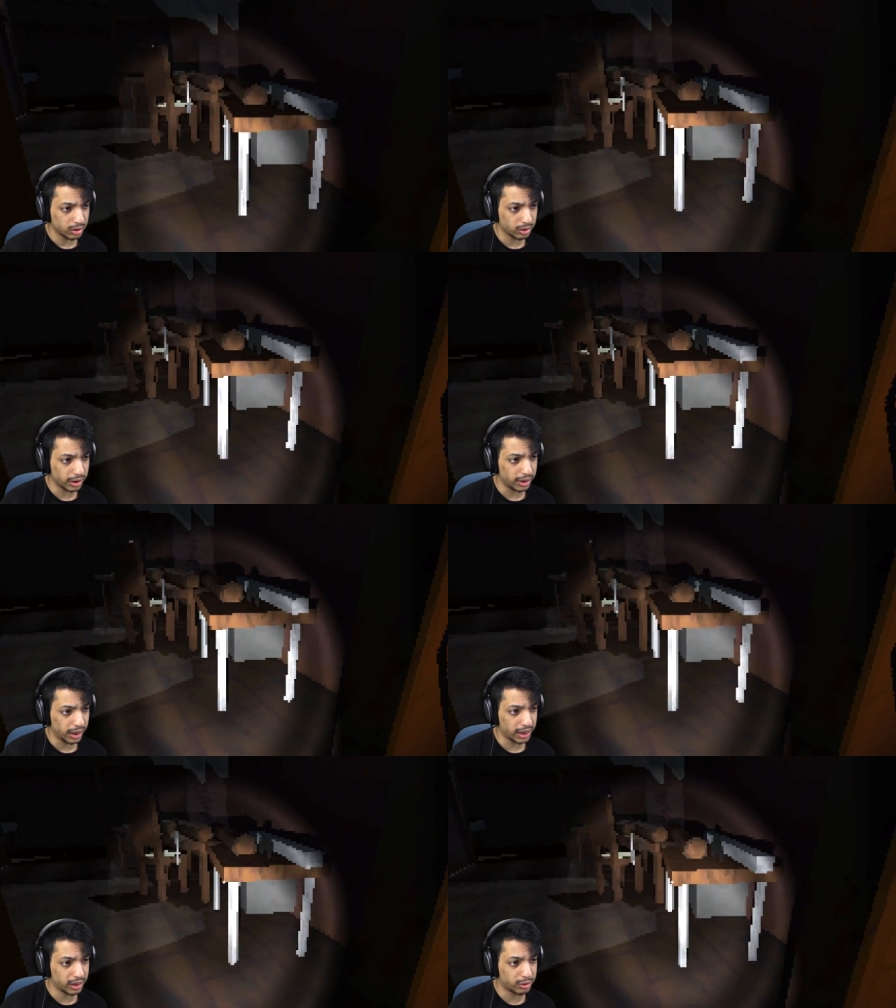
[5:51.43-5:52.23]
Okay,
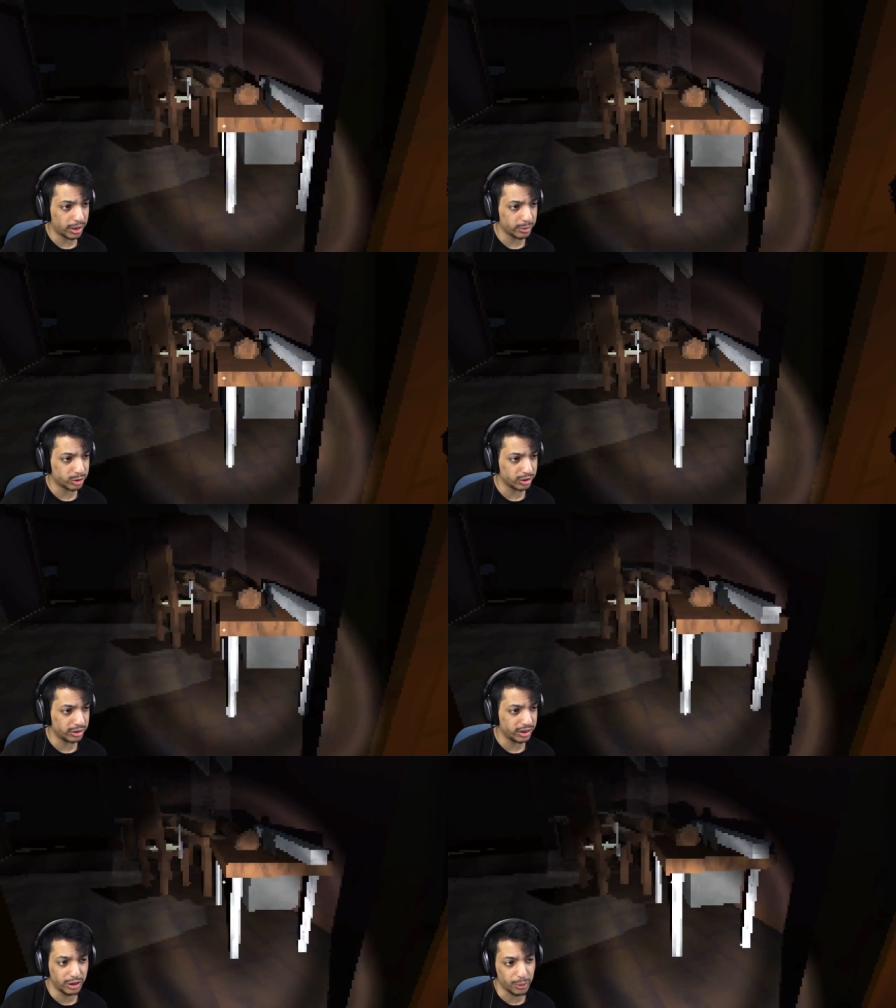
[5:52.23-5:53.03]
I can crouch
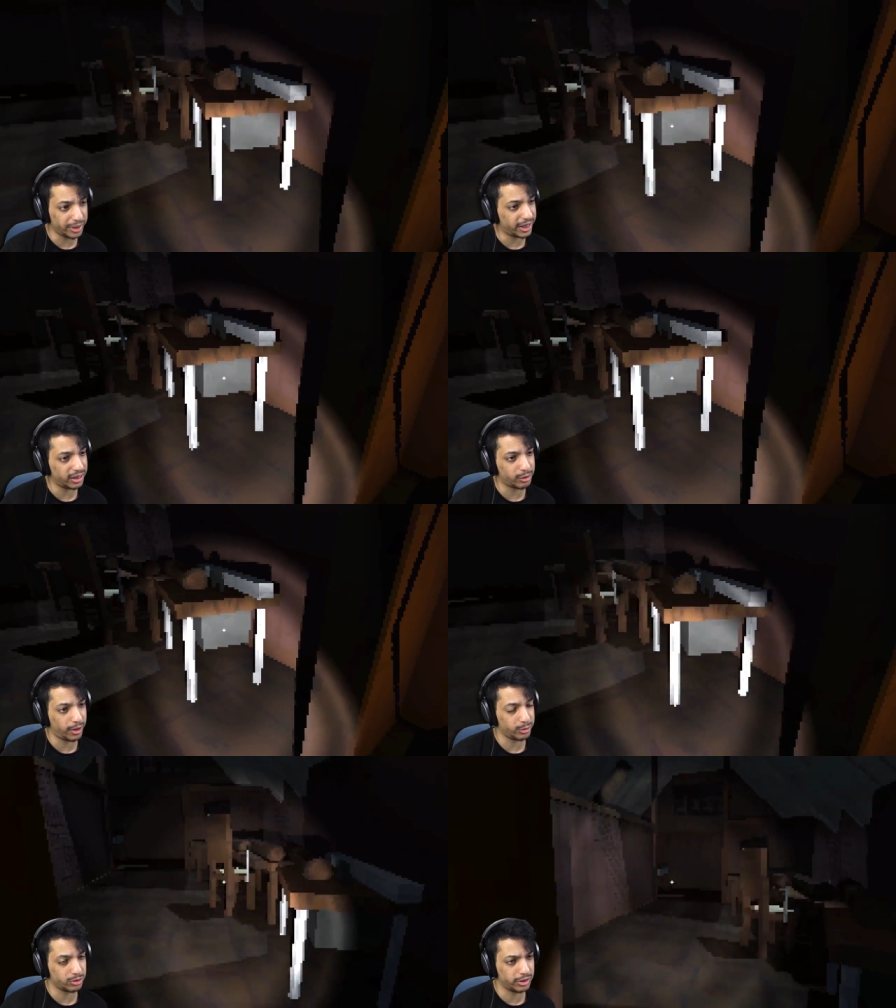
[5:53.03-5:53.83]
and... No, I can't
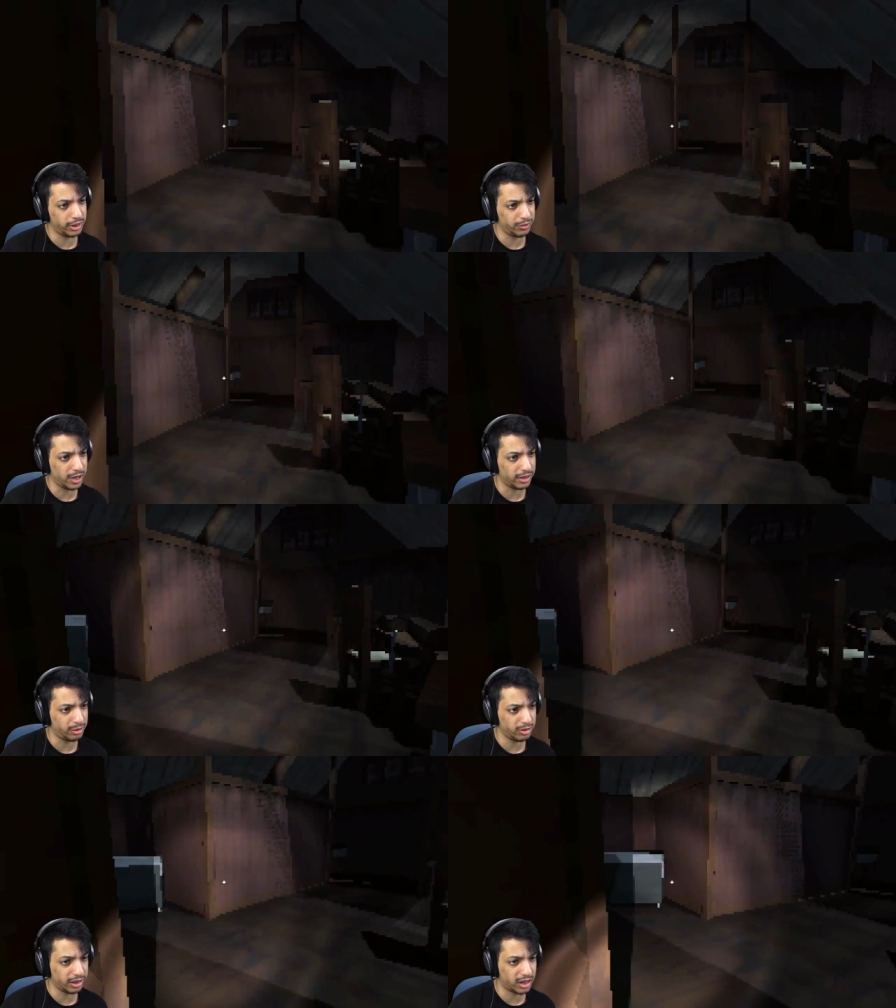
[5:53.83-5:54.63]
crouch underneath that.
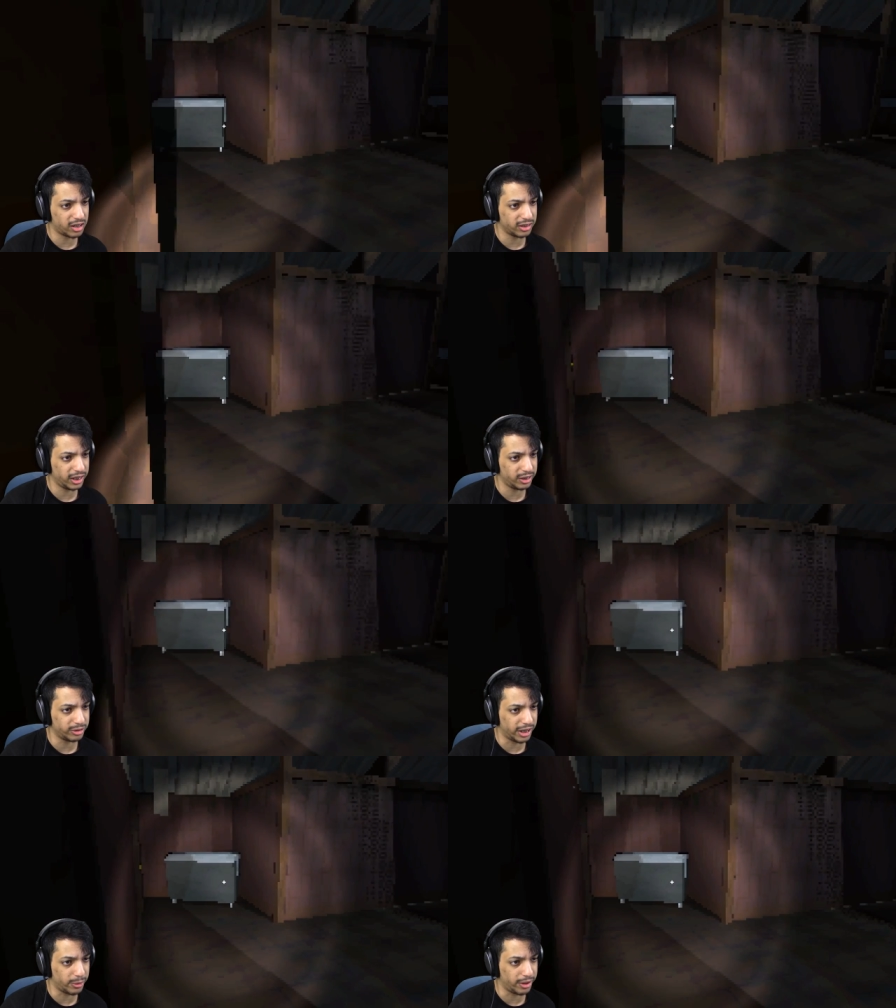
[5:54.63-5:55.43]
There is like a container
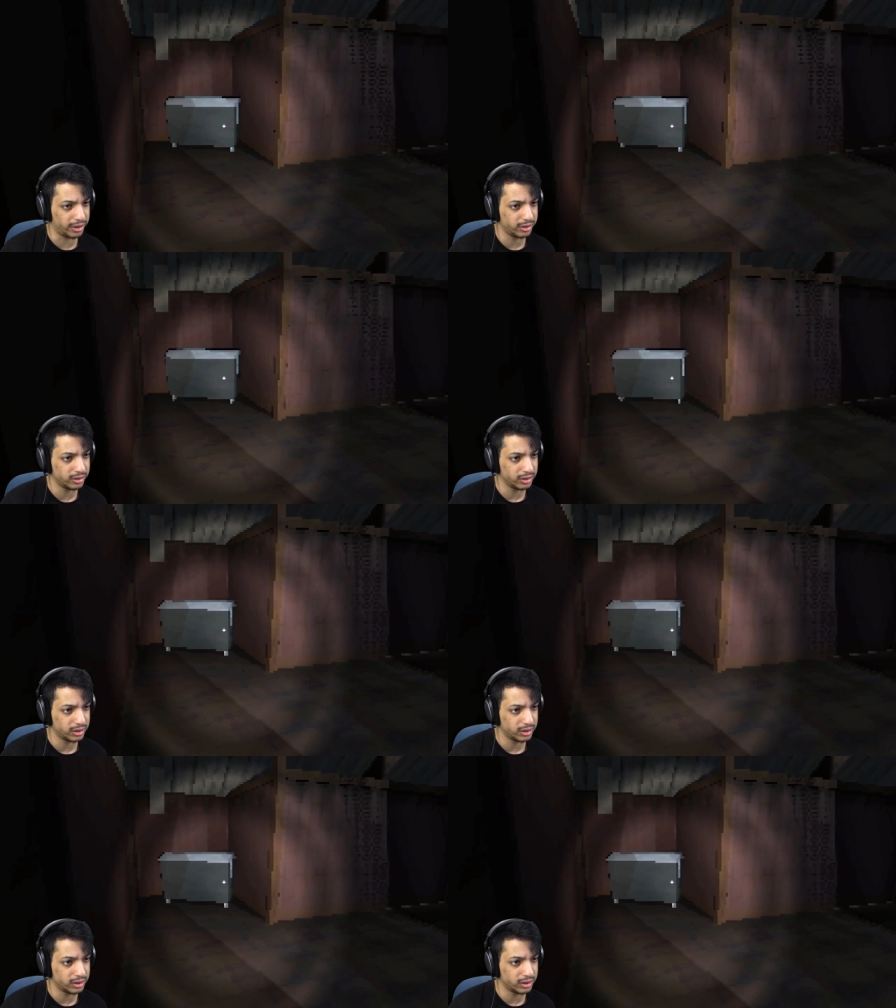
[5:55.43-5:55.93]
down there.